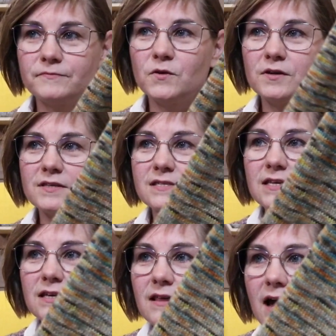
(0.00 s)
You can
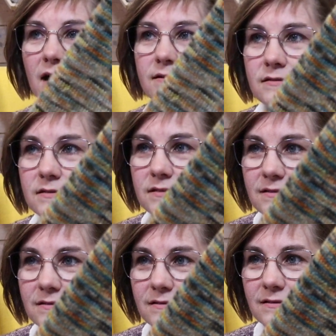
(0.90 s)
see that
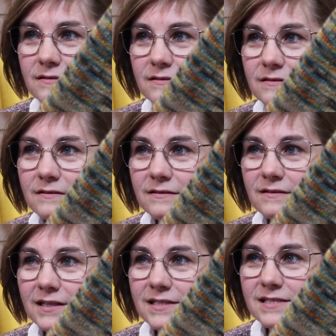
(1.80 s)

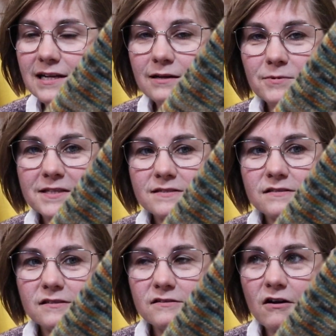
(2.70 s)
it's a little bit
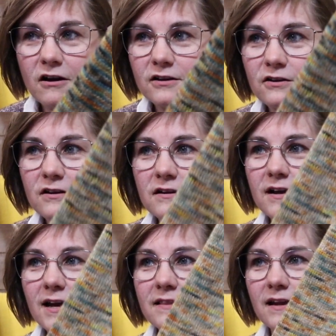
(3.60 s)
darker
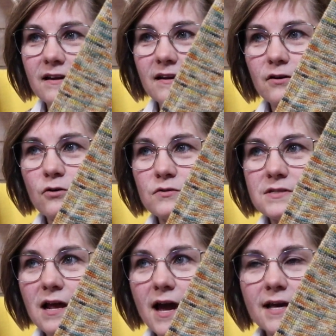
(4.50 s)
and then it goes
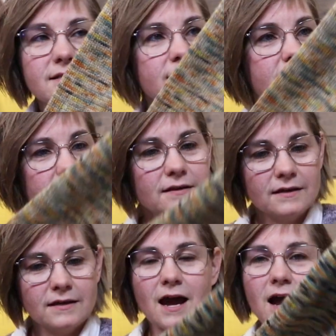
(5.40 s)
light.
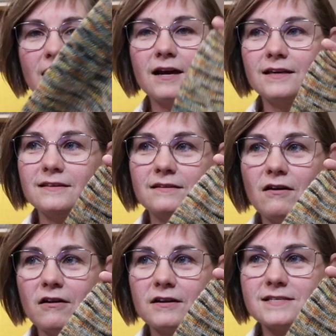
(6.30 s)
I like the
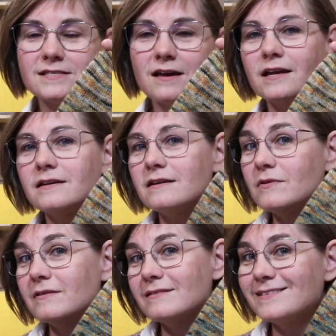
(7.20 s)
darkest side
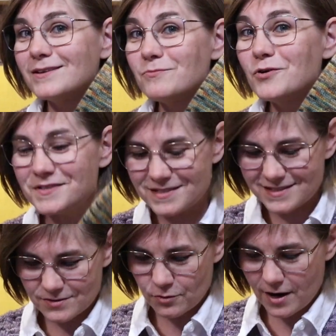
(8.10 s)
the most,
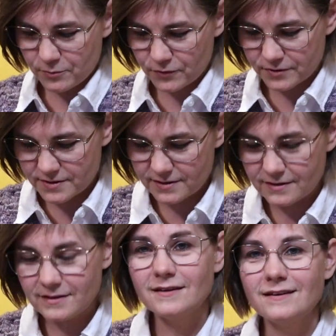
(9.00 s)
so I put
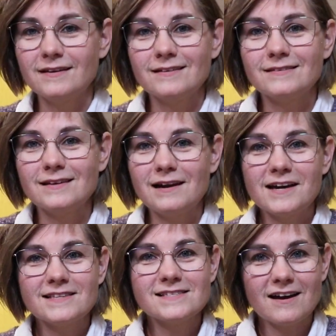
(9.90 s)
the
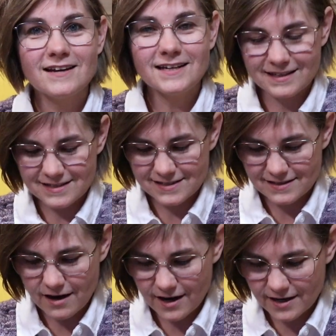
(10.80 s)
light side
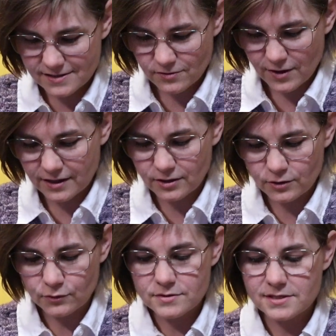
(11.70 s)
inside so I can
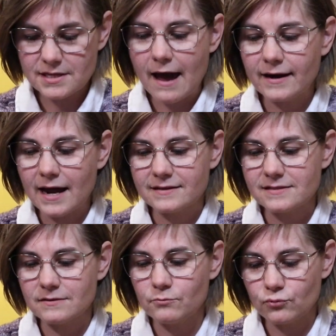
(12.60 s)
use that
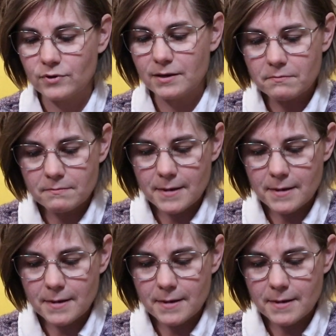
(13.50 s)
as a brim.